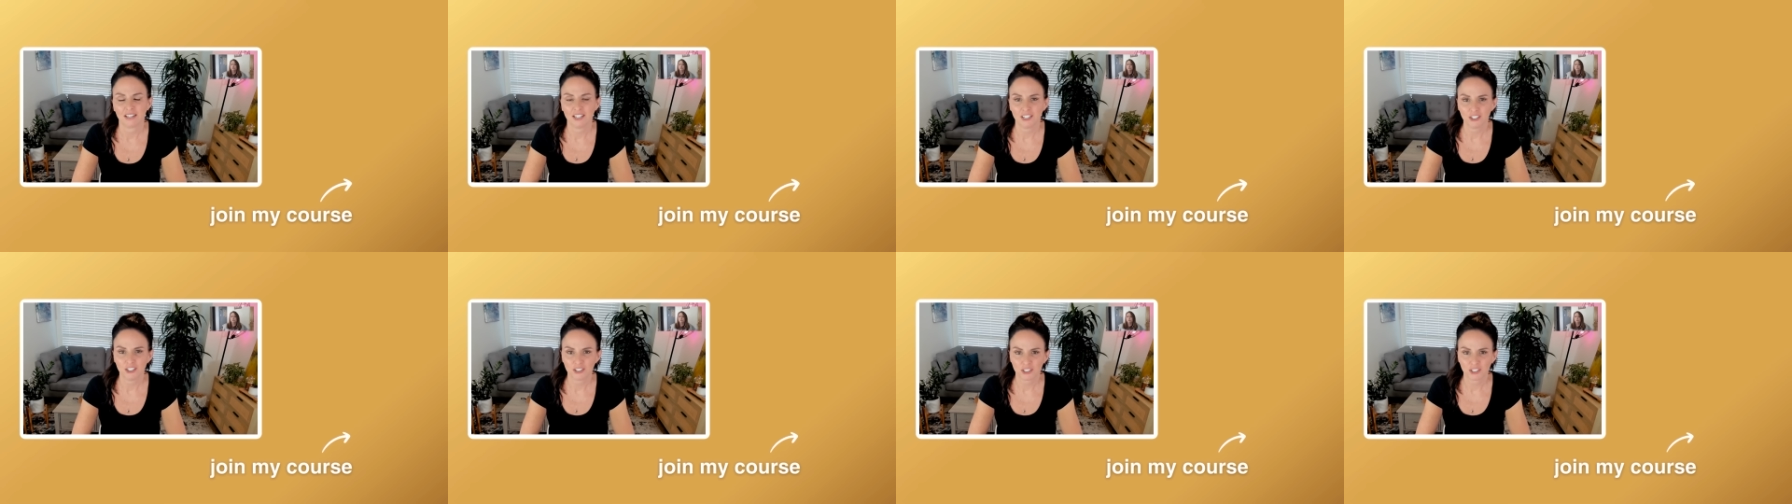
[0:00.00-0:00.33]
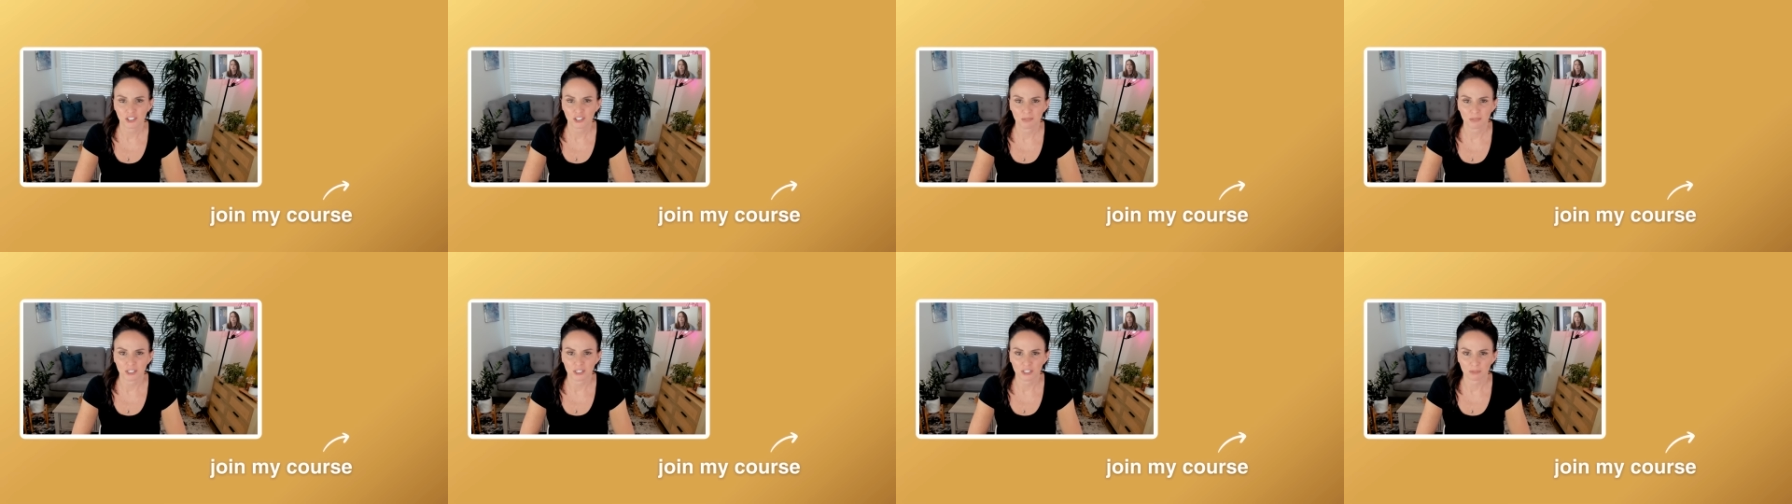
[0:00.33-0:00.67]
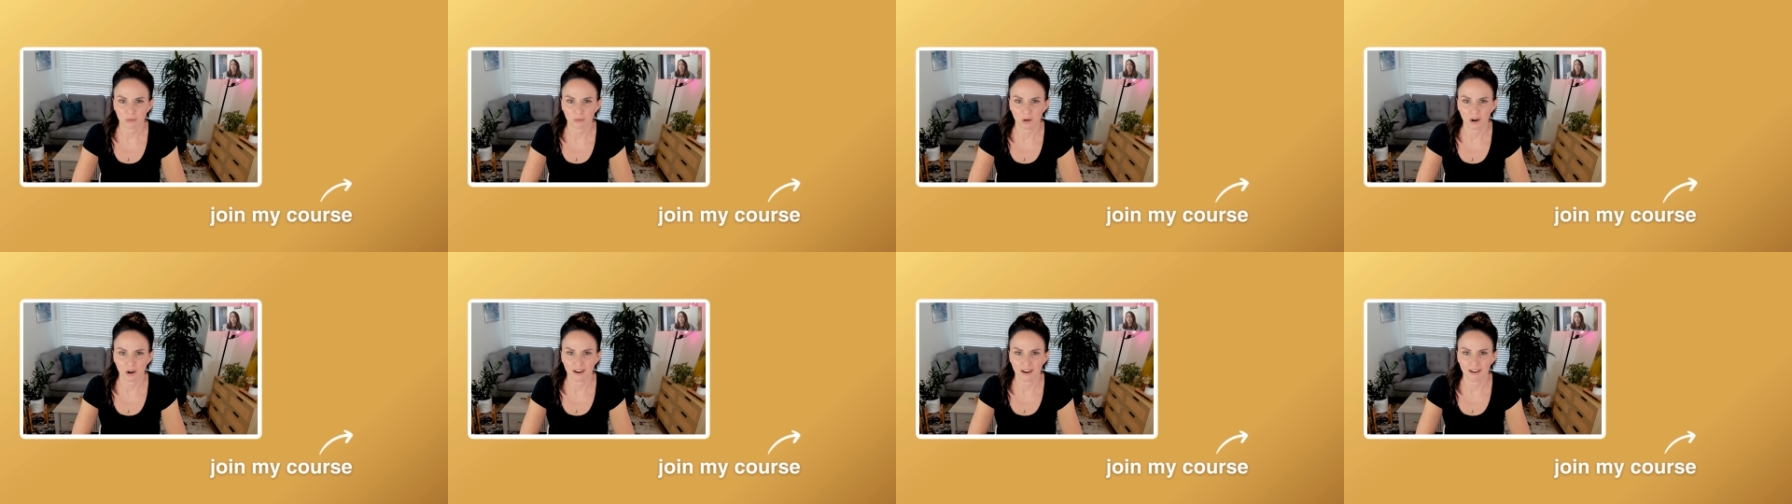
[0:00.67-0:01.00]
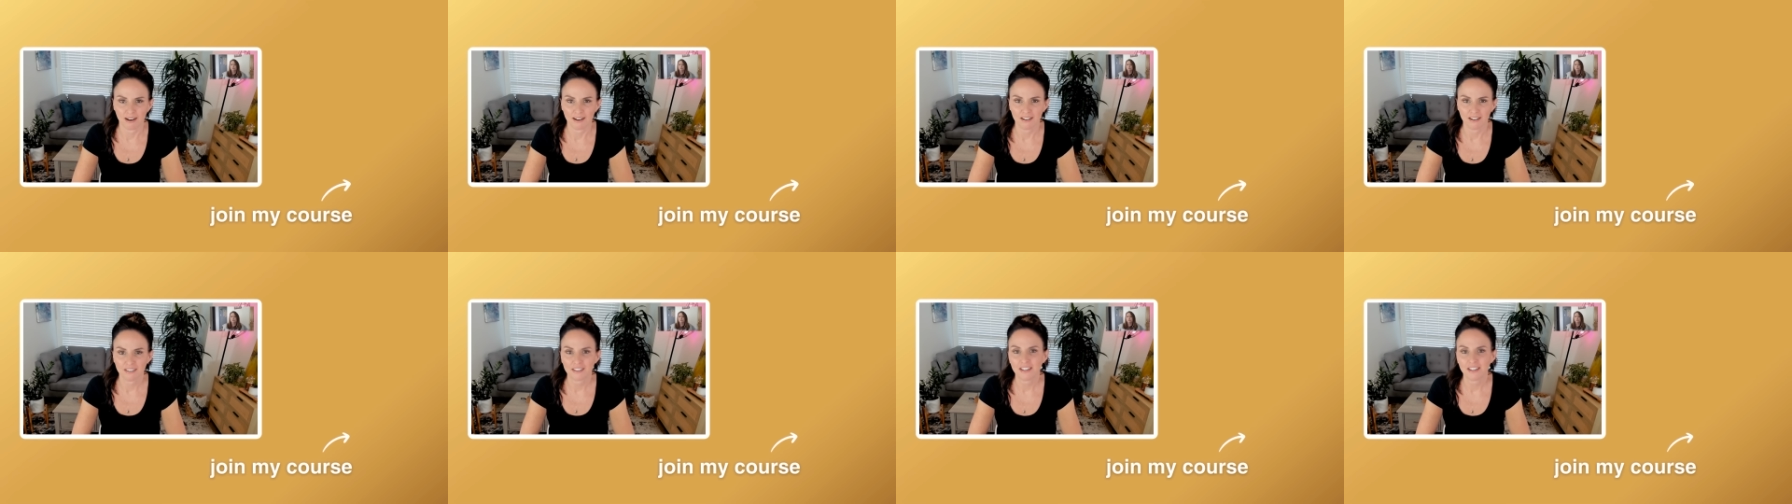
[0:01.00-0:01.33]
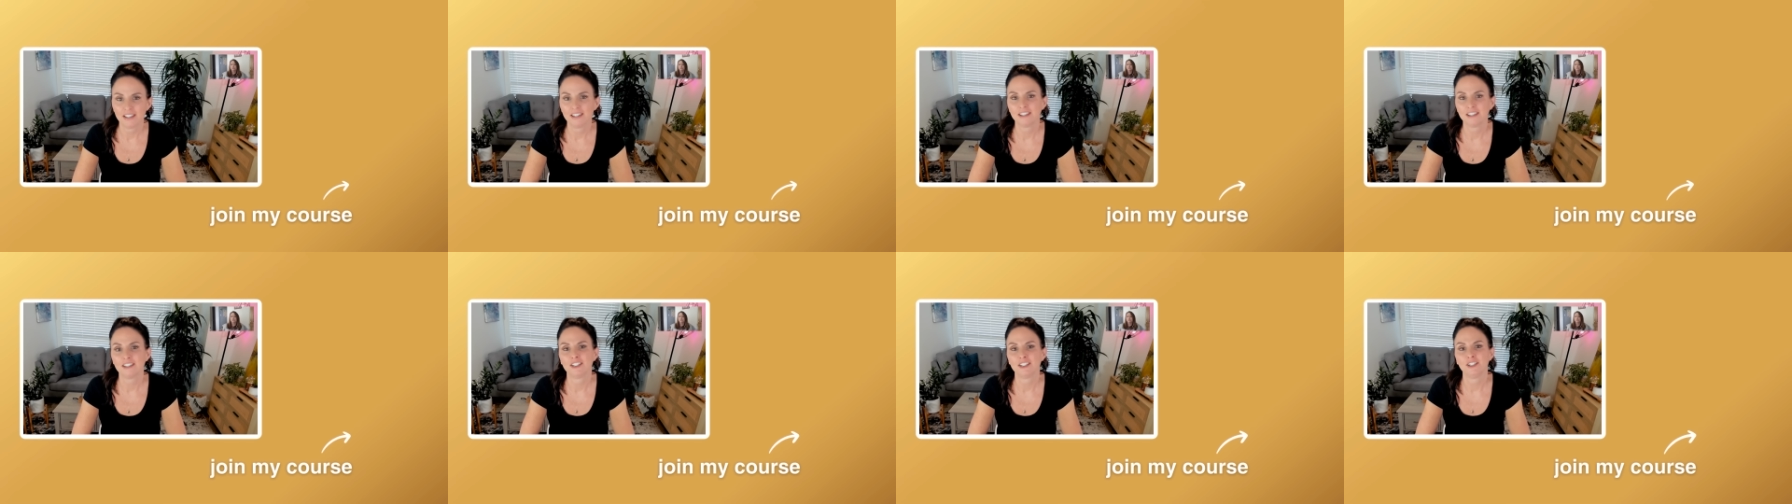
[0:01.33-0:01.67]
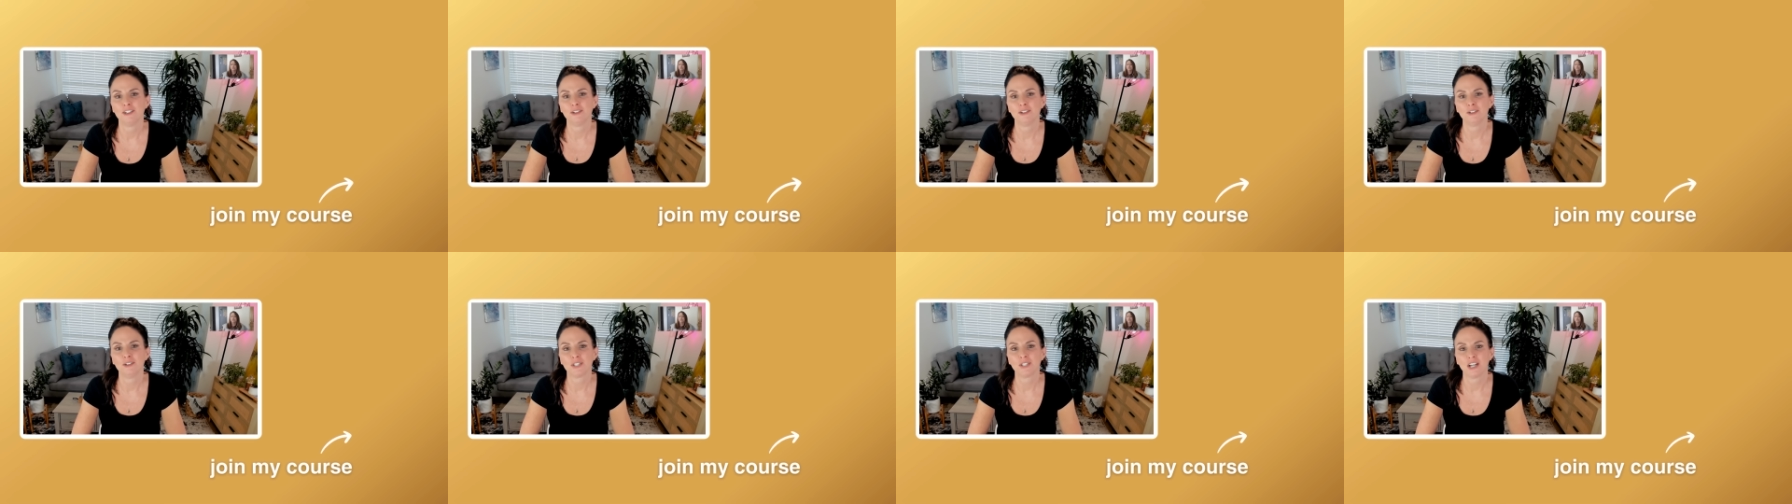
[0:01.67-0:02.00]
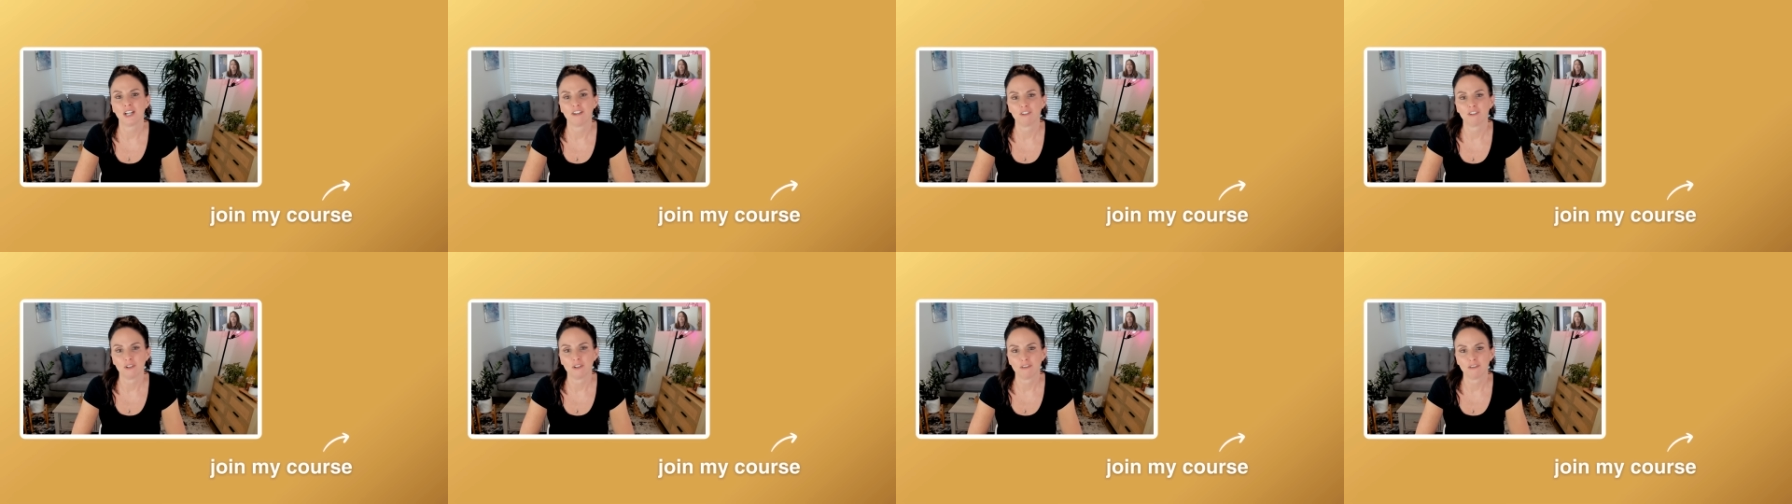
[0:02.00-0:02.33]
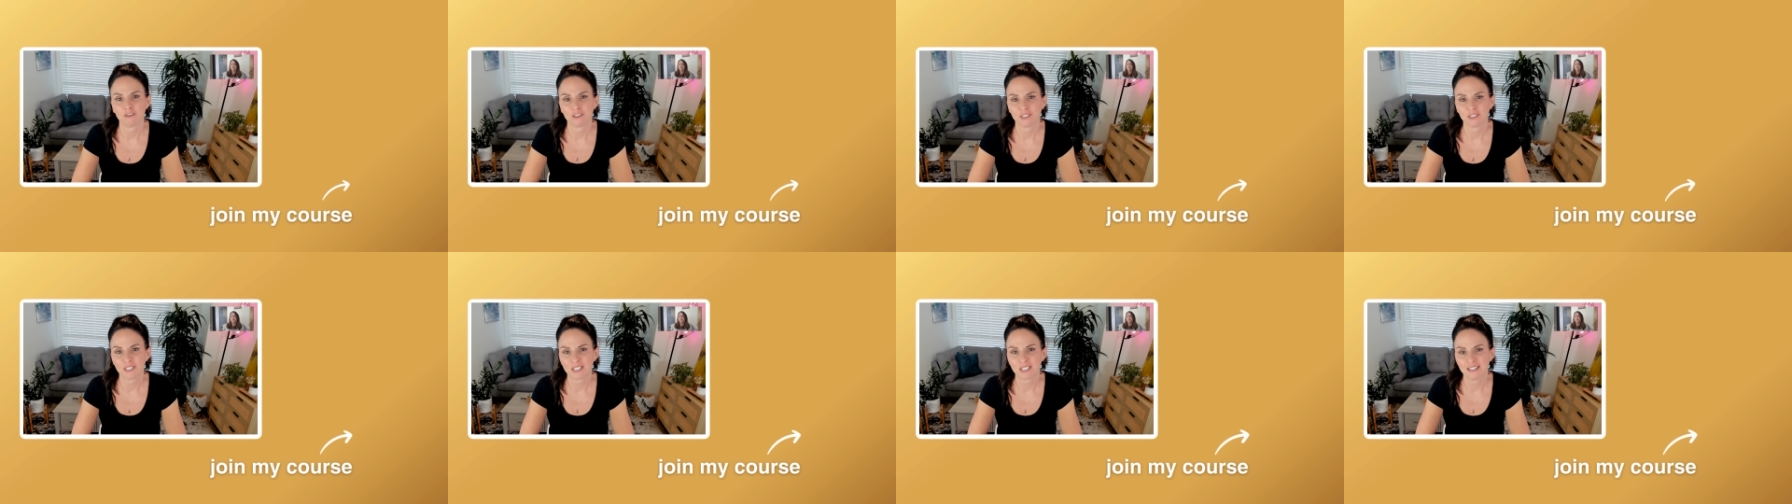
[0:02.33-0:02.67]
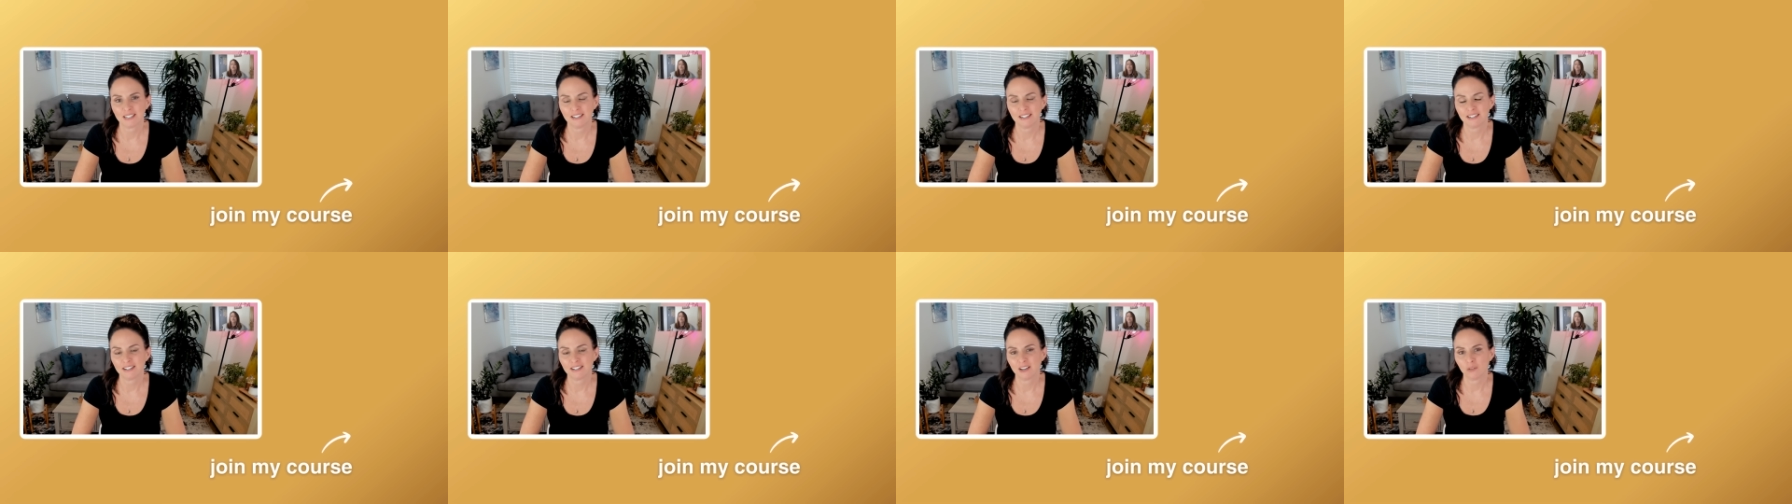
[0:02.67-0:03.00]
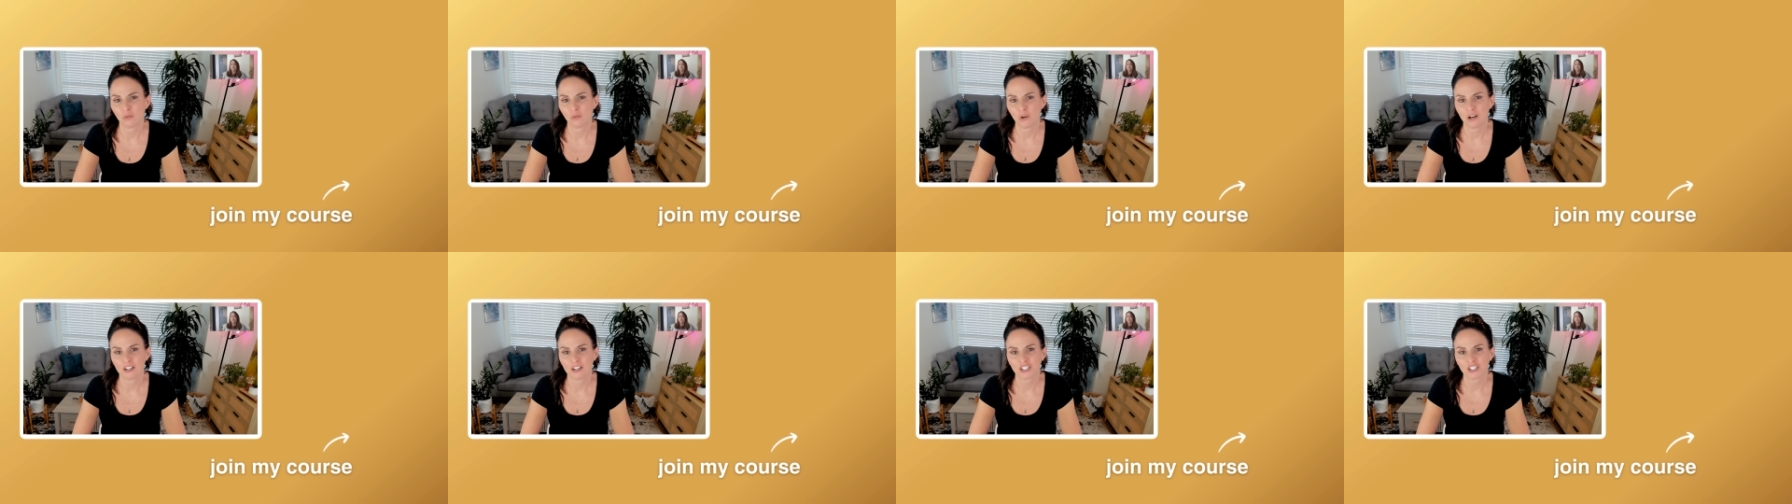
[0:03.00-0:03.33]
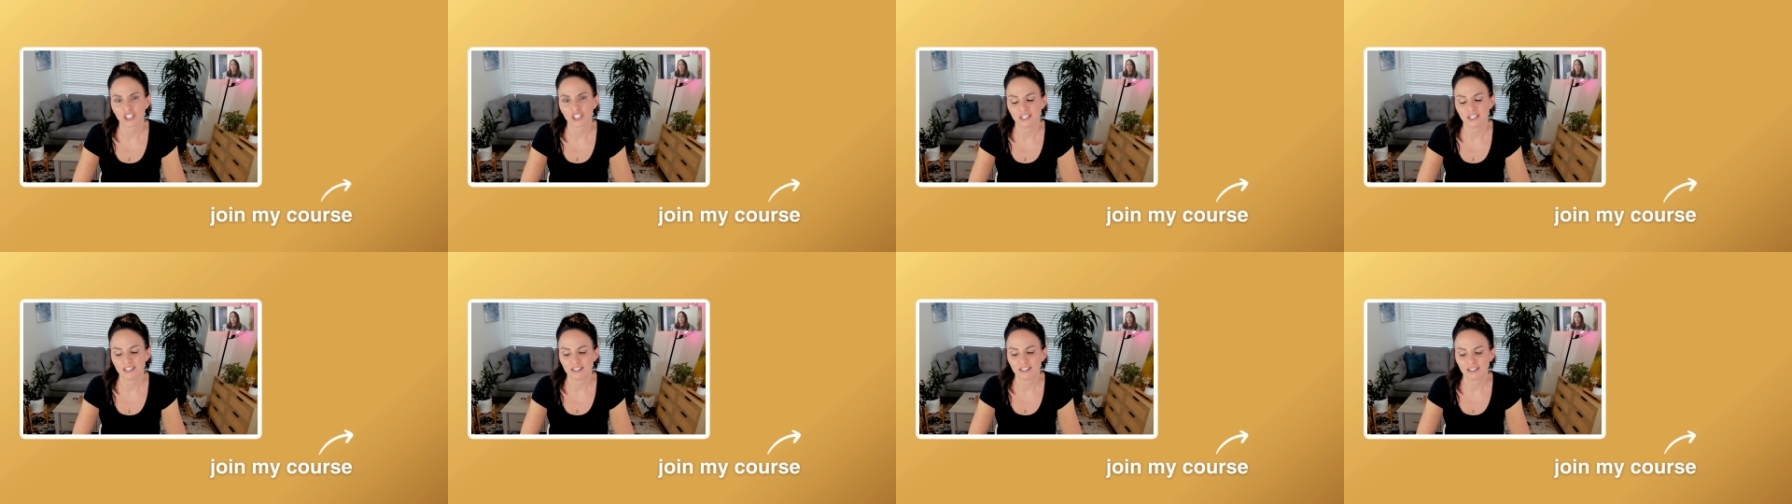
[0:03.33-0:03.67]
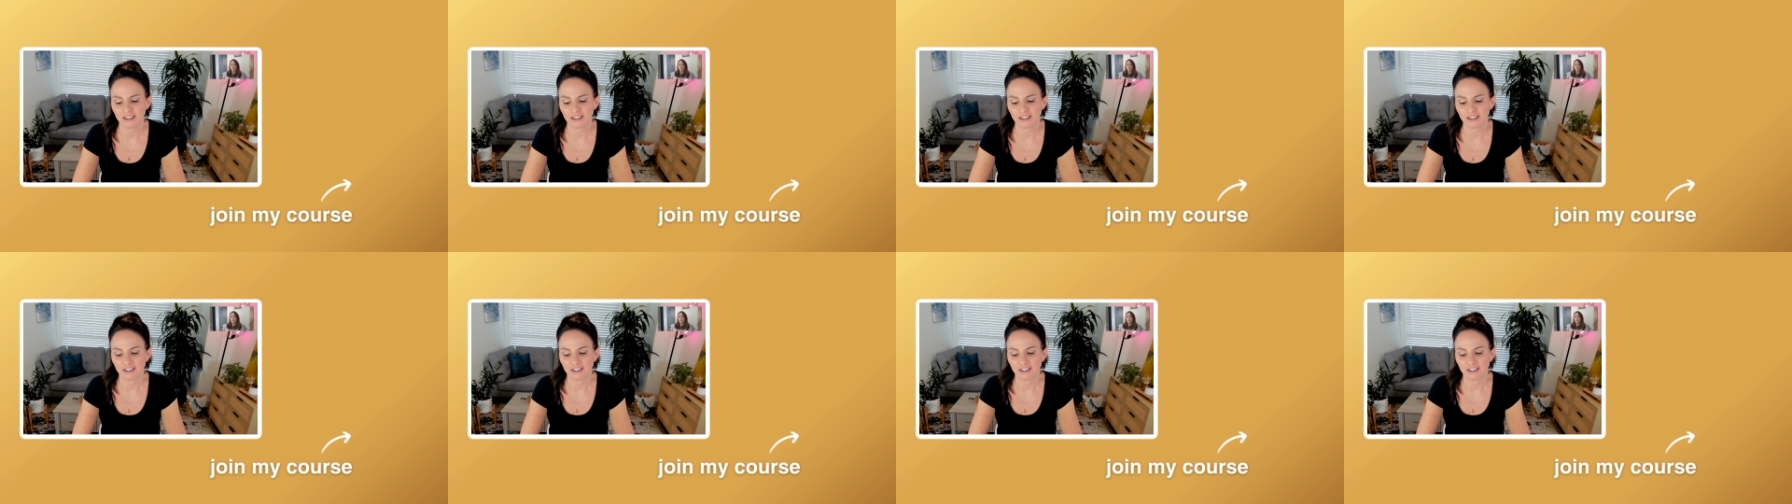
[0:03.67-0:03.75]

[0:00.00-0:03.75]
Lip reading: Thank you so much, Maura. And thank you to everyone for listening and watching.